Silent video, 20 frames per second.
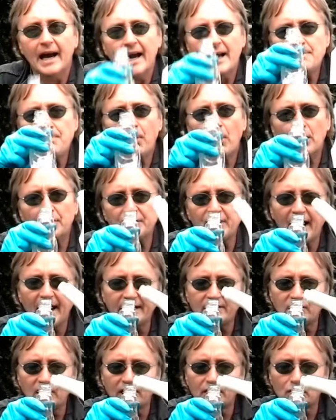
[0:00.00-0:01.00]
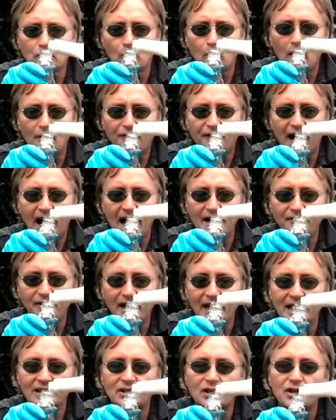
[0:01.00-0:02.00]
and pour the
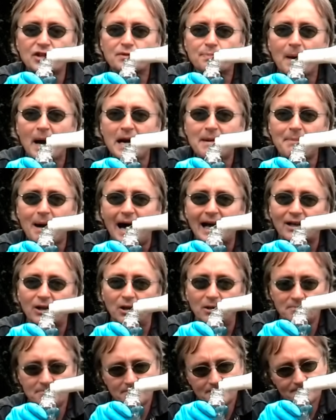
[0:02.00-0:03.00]
AT205 into the spray bottle.